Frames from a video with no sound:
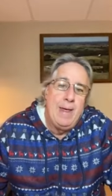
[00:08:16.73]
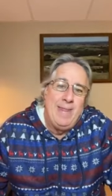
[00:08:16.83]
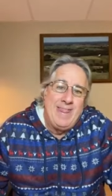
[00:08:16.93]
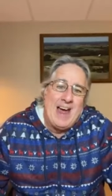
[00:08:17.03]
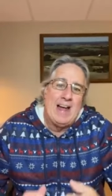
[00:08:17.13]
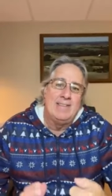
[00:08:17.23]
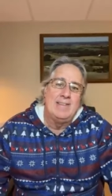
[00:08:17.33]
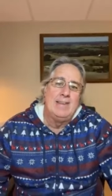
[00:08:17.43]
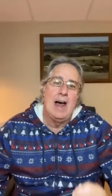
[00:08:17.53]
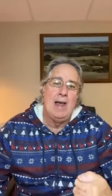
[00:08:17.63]
And
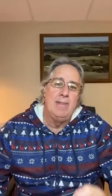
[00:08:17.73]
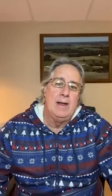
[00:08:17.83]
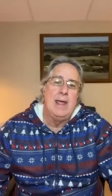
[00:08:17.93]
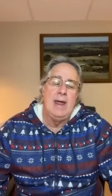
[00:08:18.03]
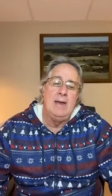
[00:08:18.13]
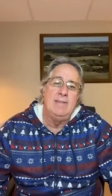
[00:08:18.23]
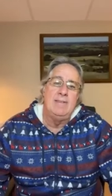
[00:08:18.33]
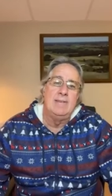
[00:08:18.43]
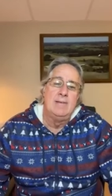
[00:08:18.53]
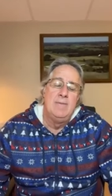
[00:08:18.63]
that's not the
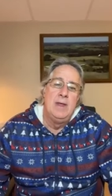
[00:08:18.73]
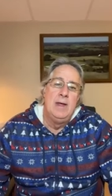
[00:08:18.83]
case.